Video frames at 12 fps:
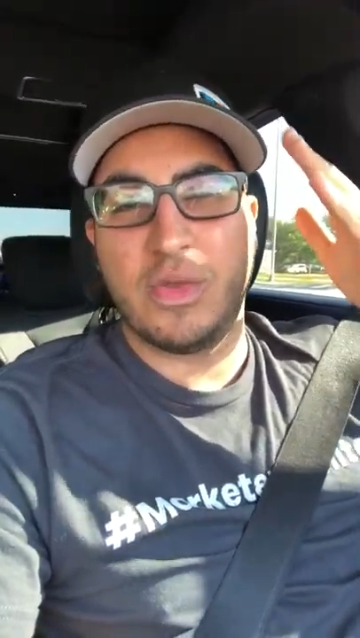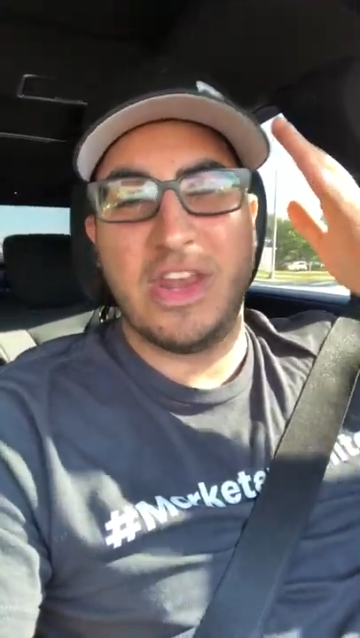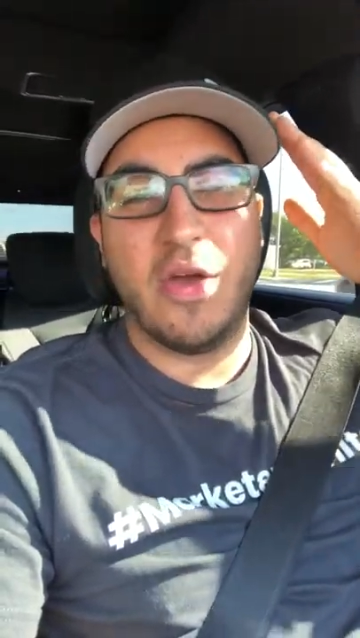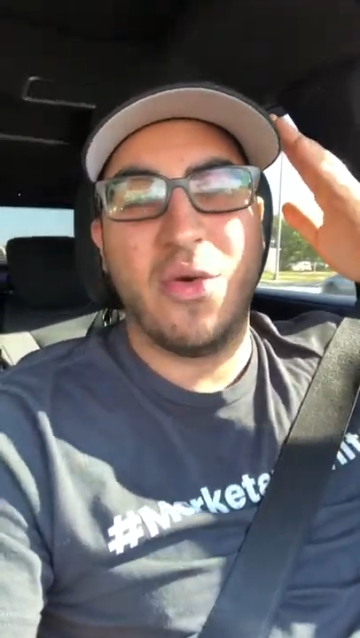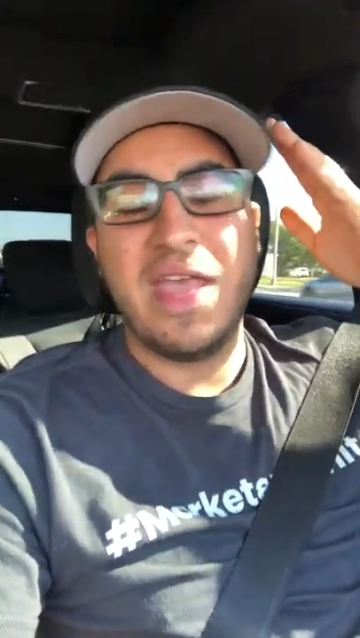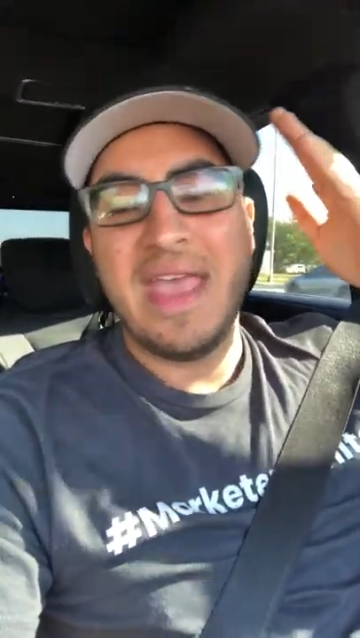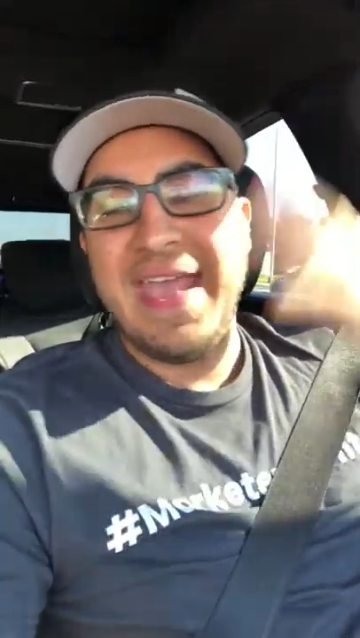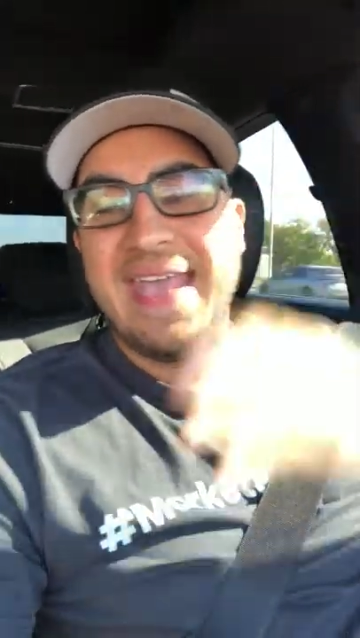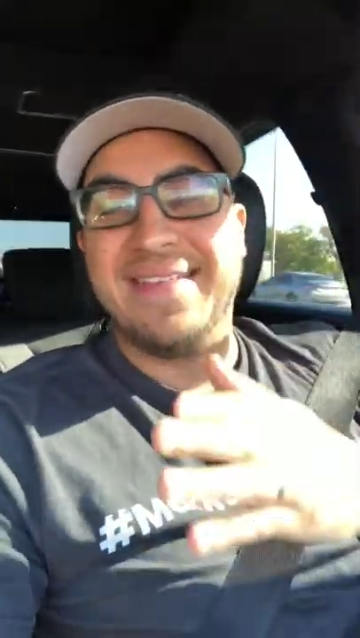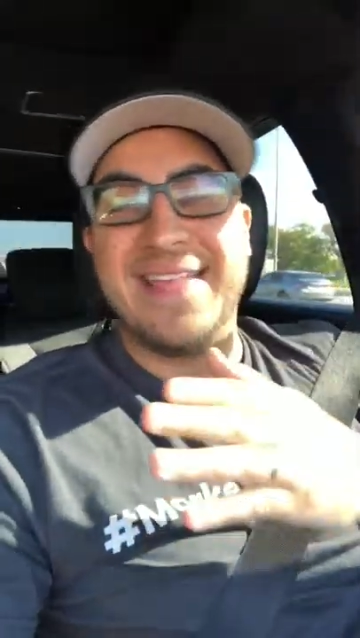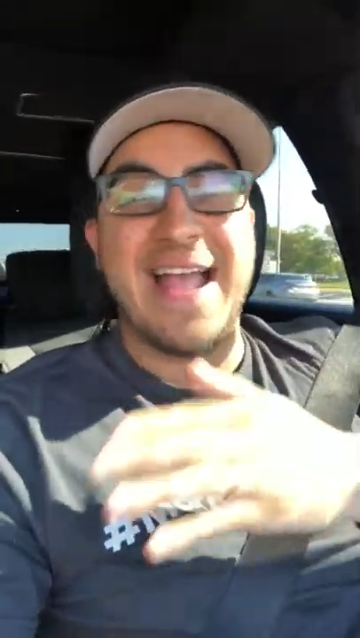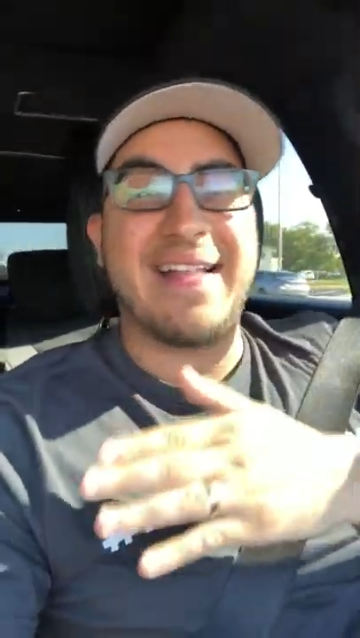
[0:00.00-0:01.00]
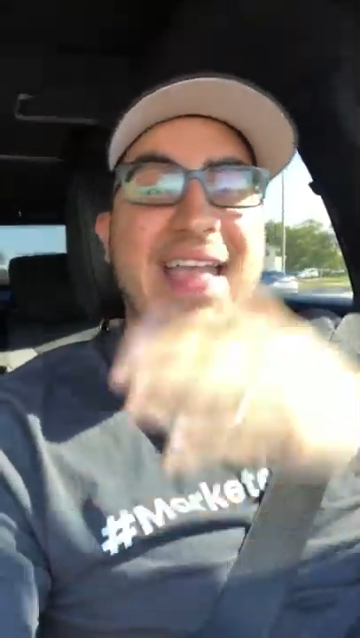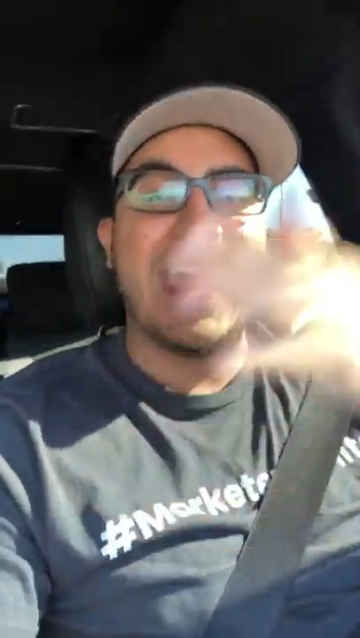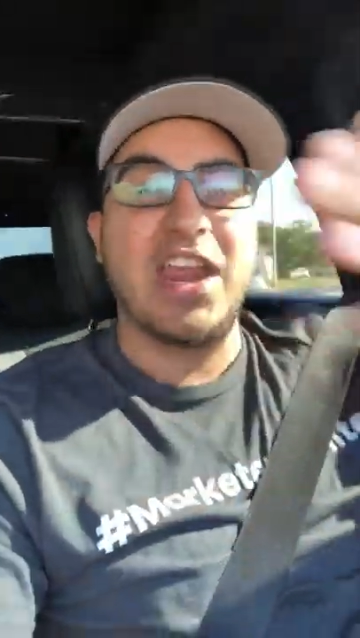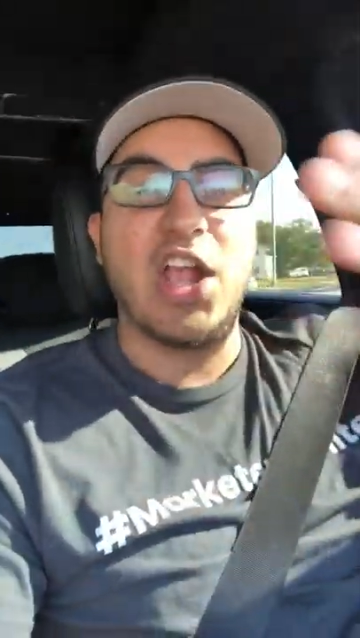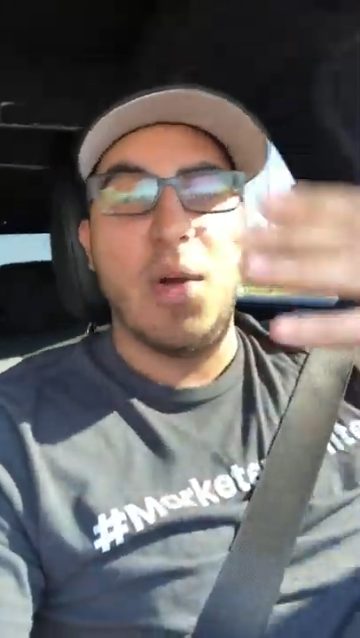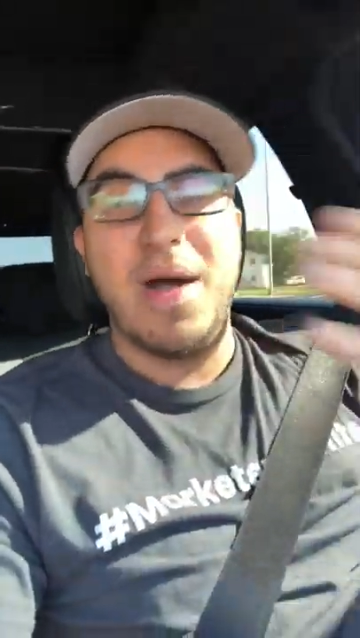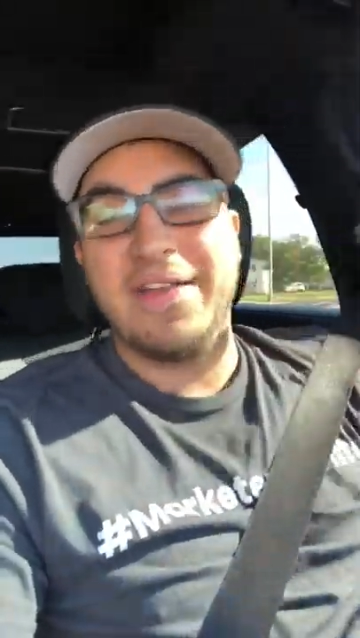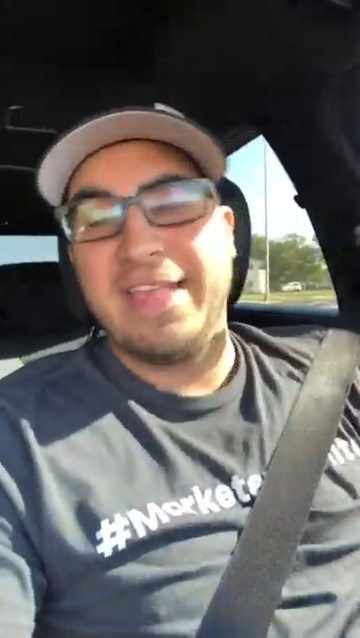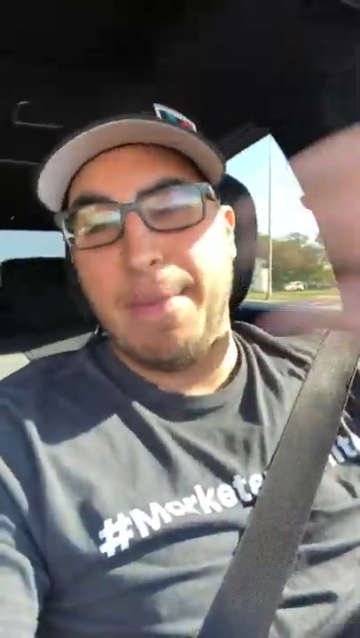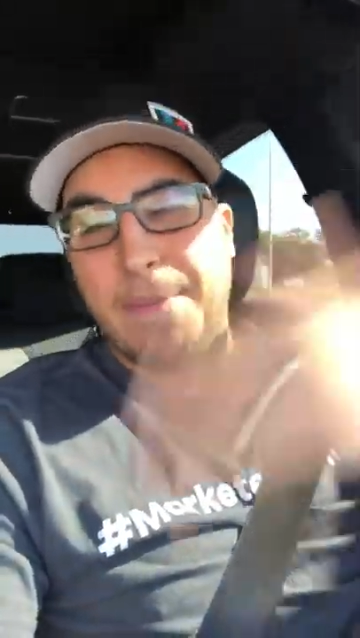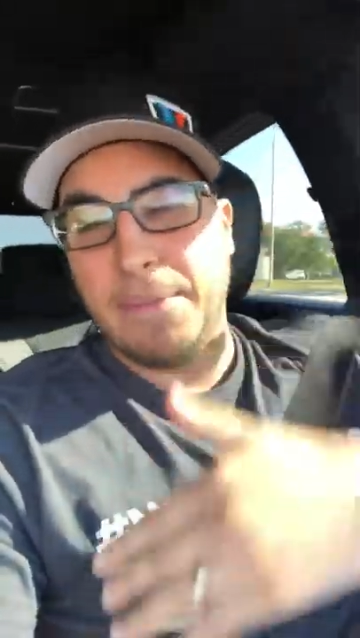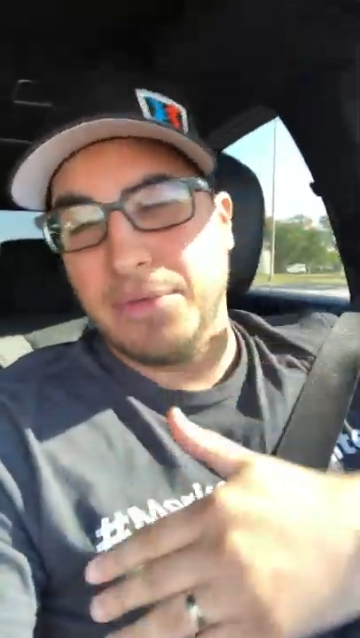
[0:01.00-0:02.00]
We know exactly how to go out and
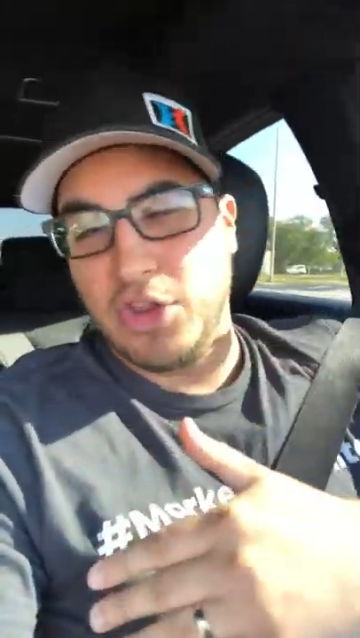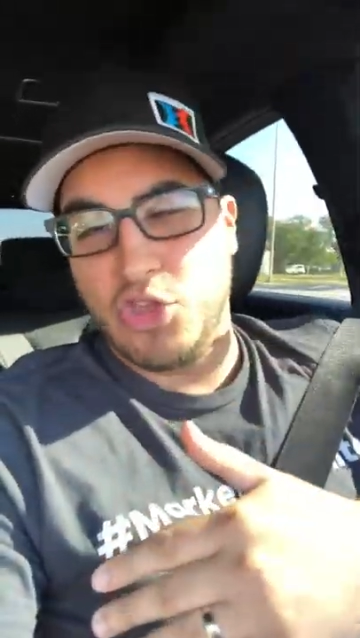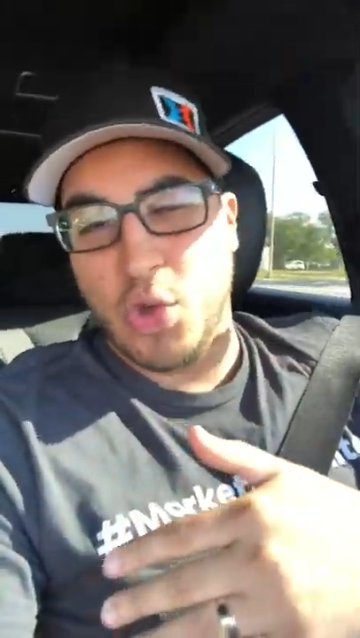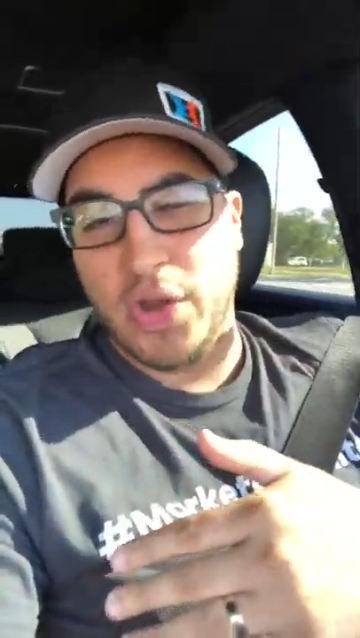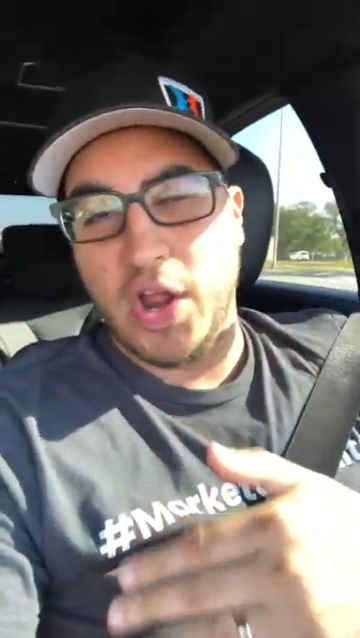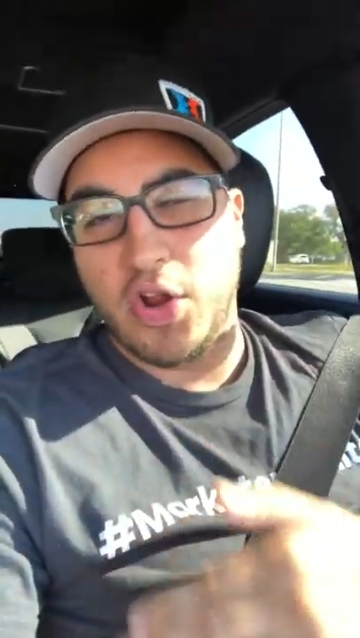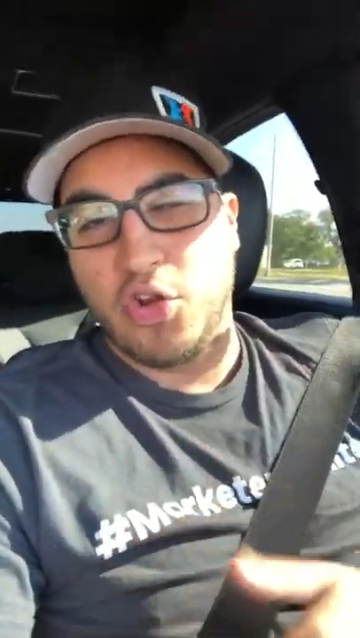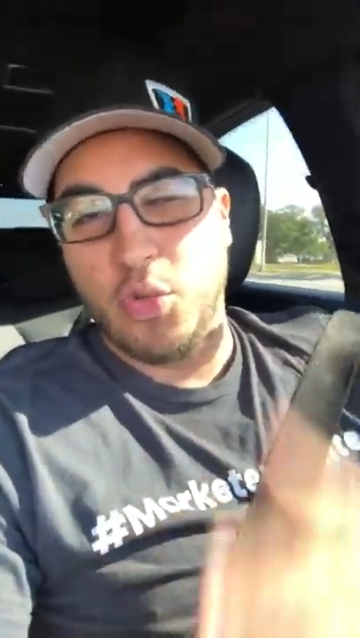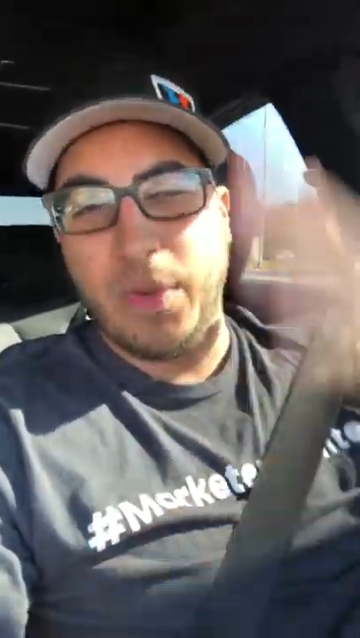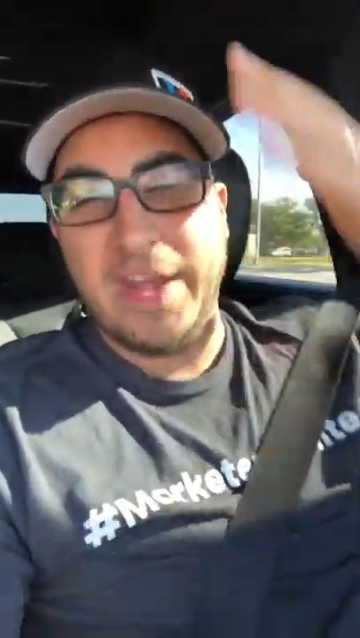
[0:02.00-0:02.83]
get people to join our group.